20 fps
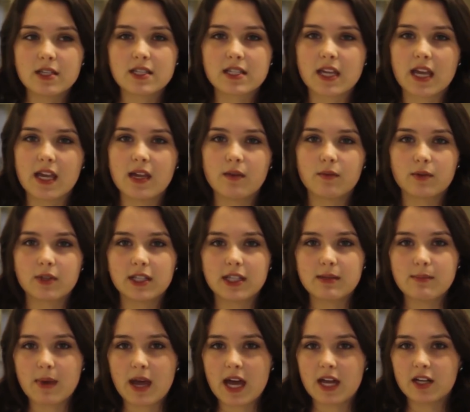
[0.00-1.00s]
that you skate
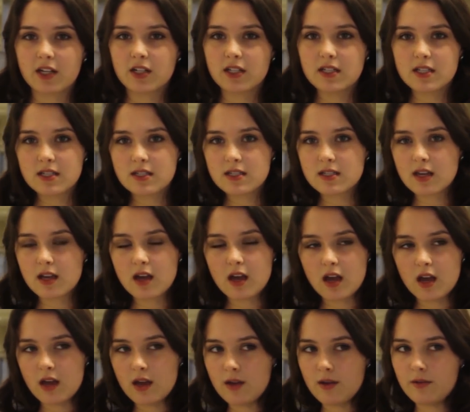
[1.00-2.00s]
really matters
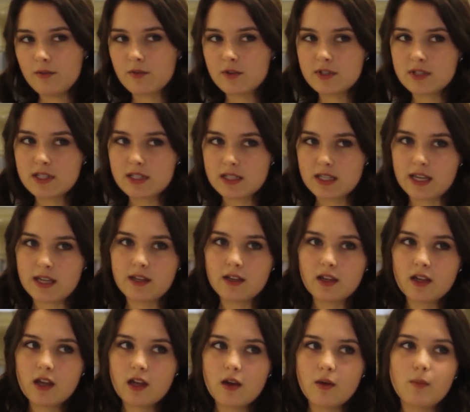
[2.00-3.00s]
uh, versus like
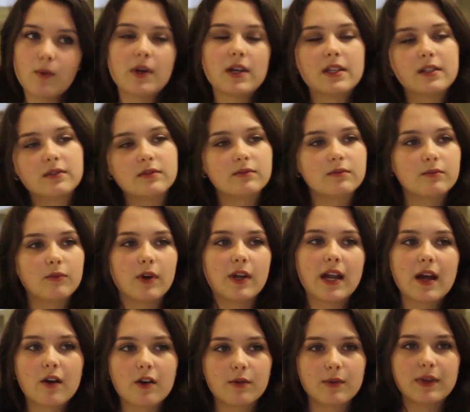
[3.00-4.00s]
one, one
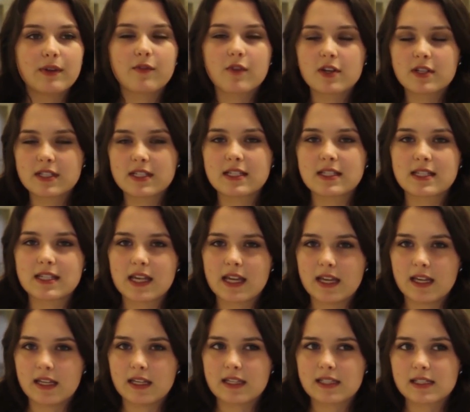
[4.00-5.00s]
hour a week versus
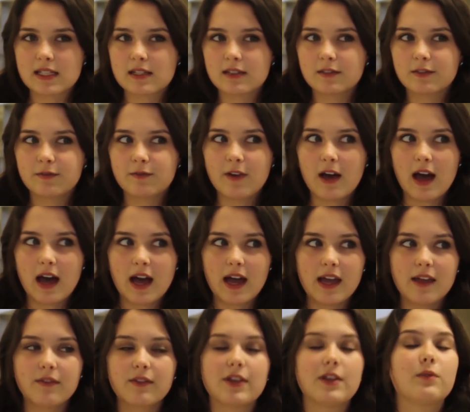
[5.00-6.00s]
like
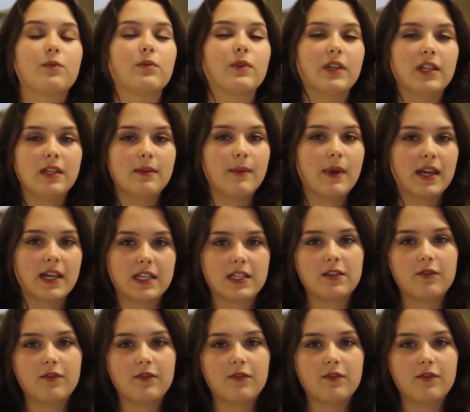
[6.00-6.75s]
five can really make a